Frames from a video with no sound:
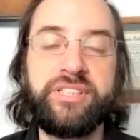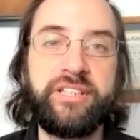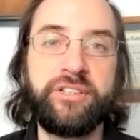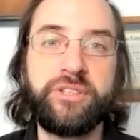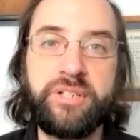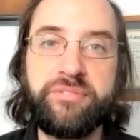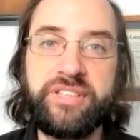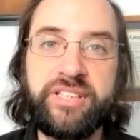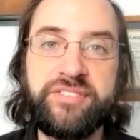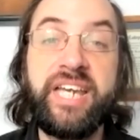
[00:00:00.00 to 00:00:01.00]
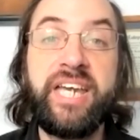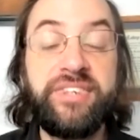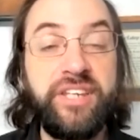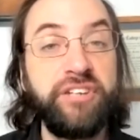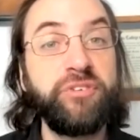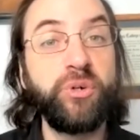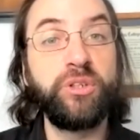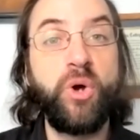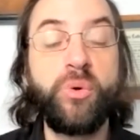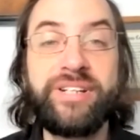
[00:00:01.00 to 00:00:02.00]
derivatives, therefore
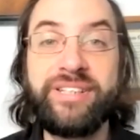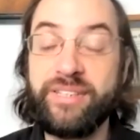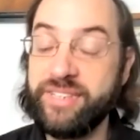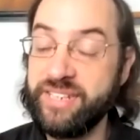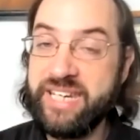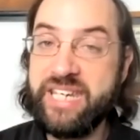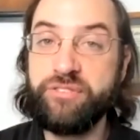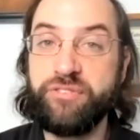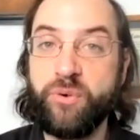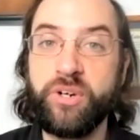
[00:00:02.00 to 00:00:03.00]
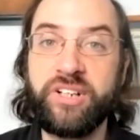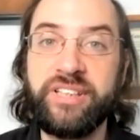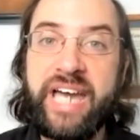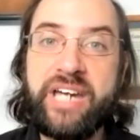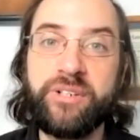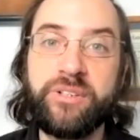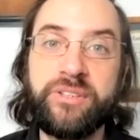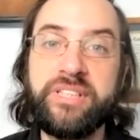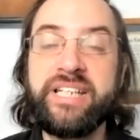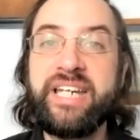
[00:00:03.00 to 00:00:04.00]
lowering the need for
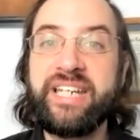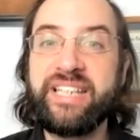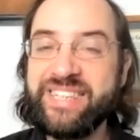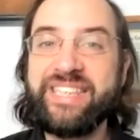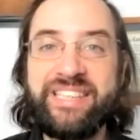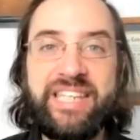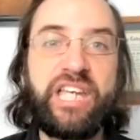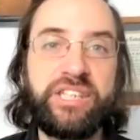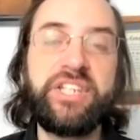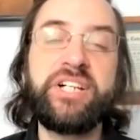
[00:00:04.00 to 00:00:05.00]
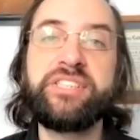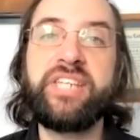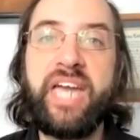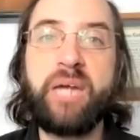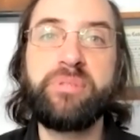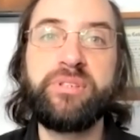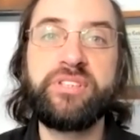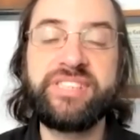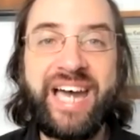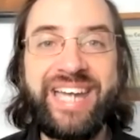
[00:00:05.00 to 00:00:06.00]
collateral. And I think that does happen to
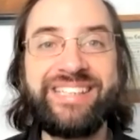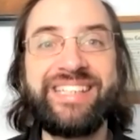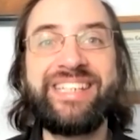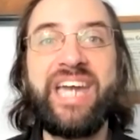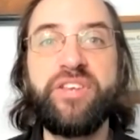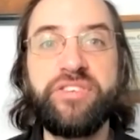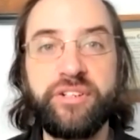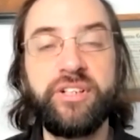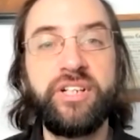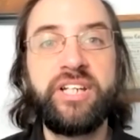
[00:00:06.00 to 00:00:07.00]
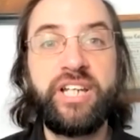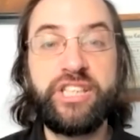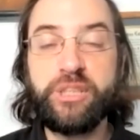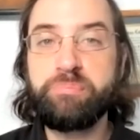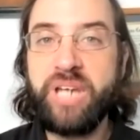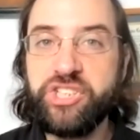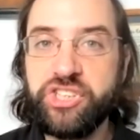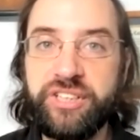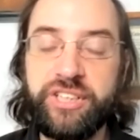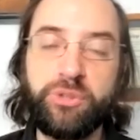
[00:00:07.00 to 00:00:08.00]
tie together,
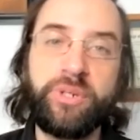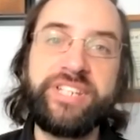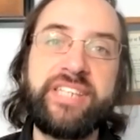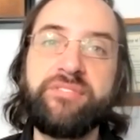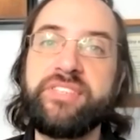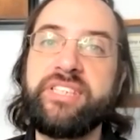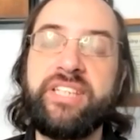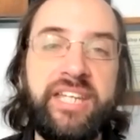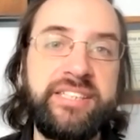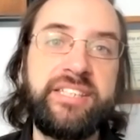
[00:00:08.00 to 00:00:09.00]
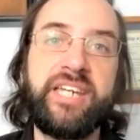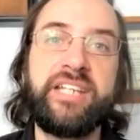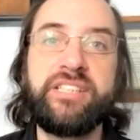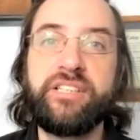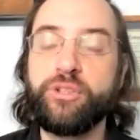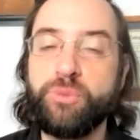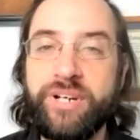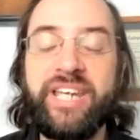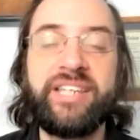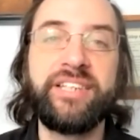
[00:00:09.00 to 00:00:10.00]
especially 2017, 18, 19, and
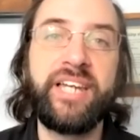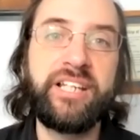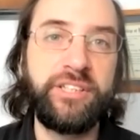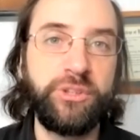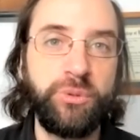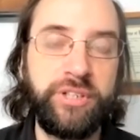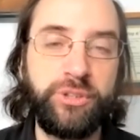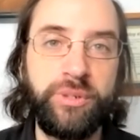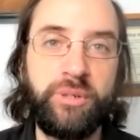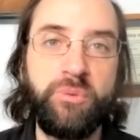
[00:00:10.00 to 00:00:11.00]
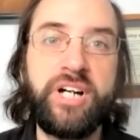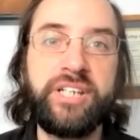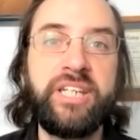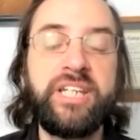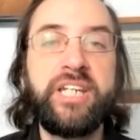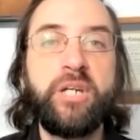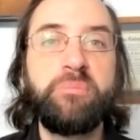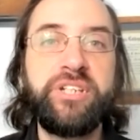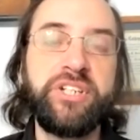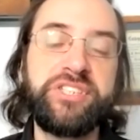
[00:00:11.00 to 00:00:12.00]
20, and likely 2021,
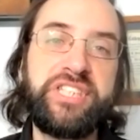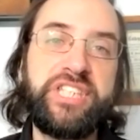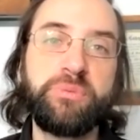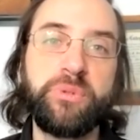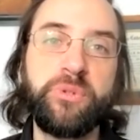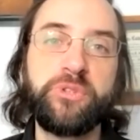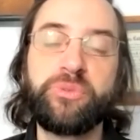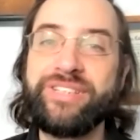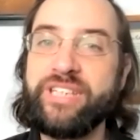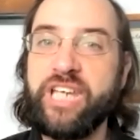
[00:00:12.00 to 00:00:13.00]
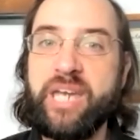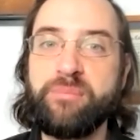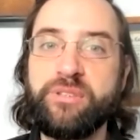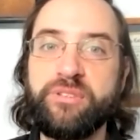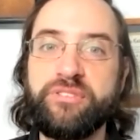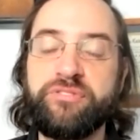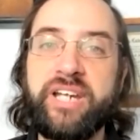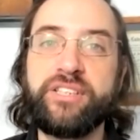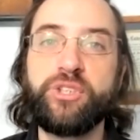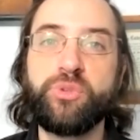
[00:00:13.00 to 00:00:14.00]
because these rules really came into
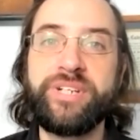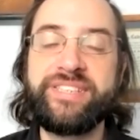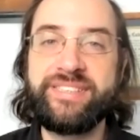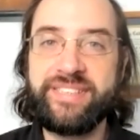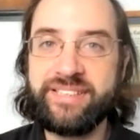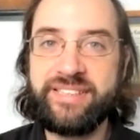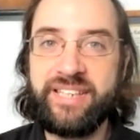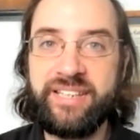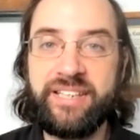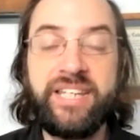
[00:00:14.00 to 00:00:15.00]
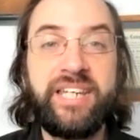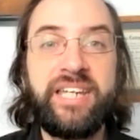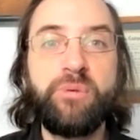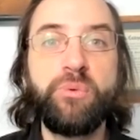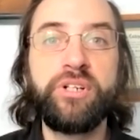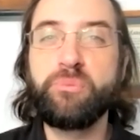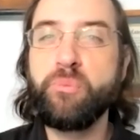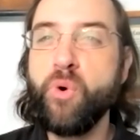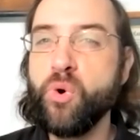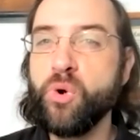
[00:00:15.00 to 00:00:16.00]
effect in 2016 and weren't
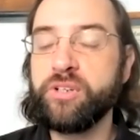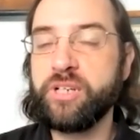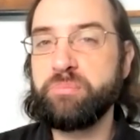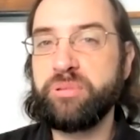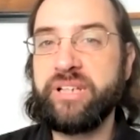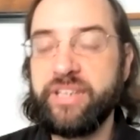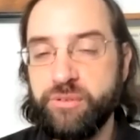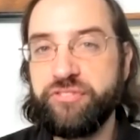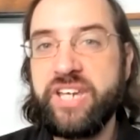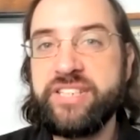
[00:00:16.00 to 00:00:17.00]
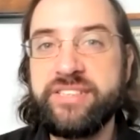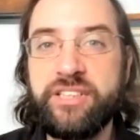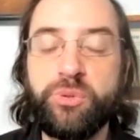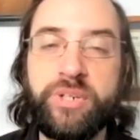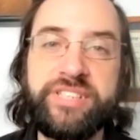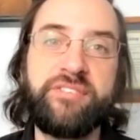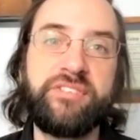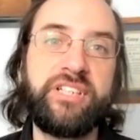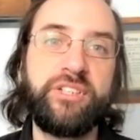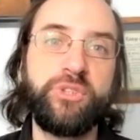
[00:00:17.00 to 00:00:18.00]
more complete. They were phased in
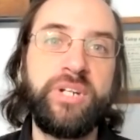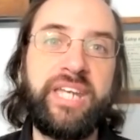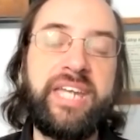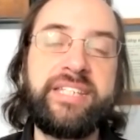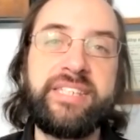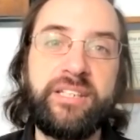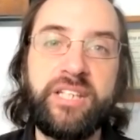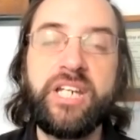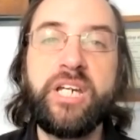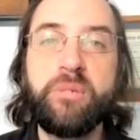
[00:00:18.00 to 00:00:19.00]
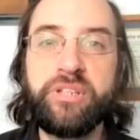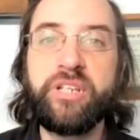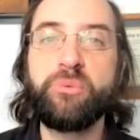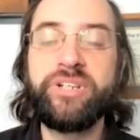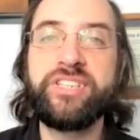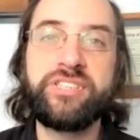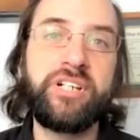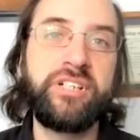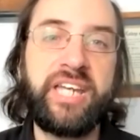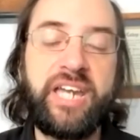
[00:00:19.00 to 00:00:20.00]
2017 and 2018, but they really
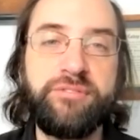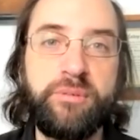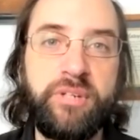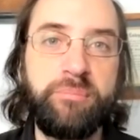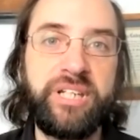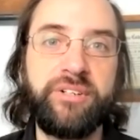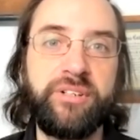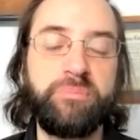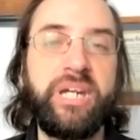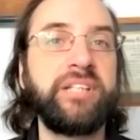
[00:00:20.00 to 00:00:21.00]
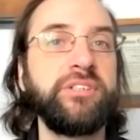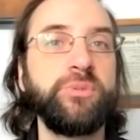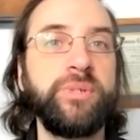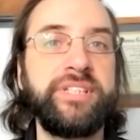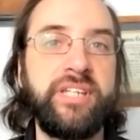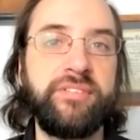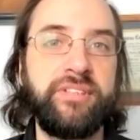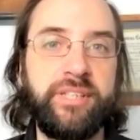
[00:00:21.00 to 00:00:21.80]
started to have a bigger impact in 2017.